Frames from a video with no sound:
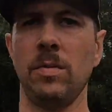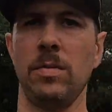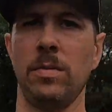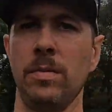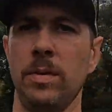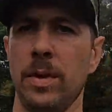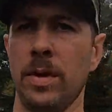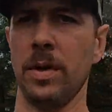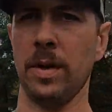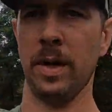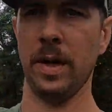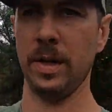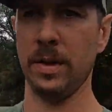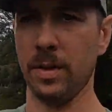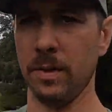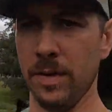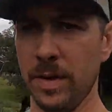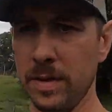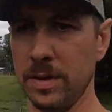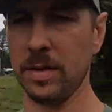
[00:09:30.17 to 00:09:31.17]
when they're in either
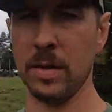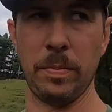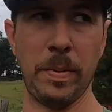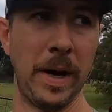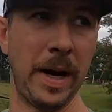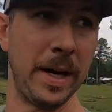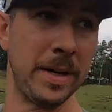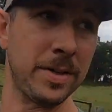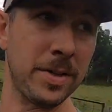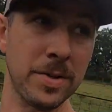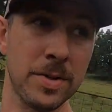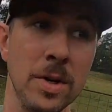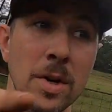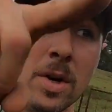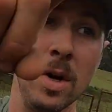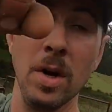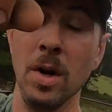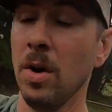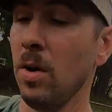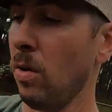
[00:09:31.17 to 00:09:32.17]
of these two pastures,
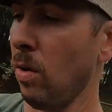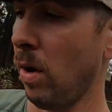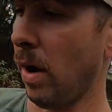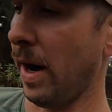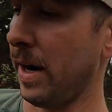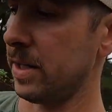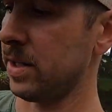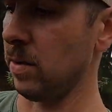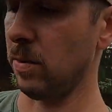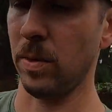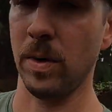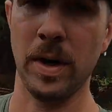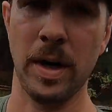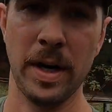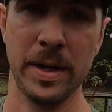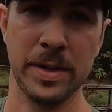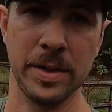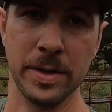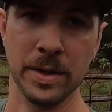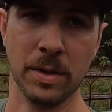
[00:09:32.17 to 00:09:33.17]
or actually when they're
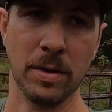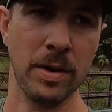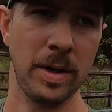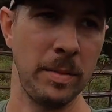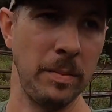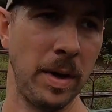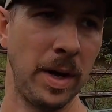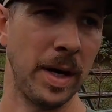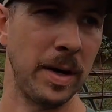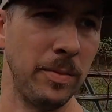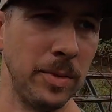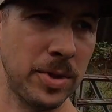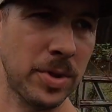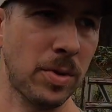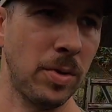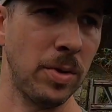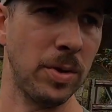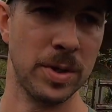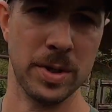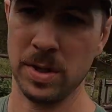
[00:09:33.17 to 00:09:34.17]
out there in the creek bottom, which of
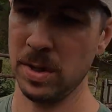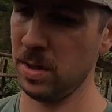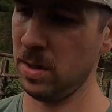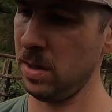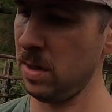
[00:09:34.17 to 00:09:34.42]
course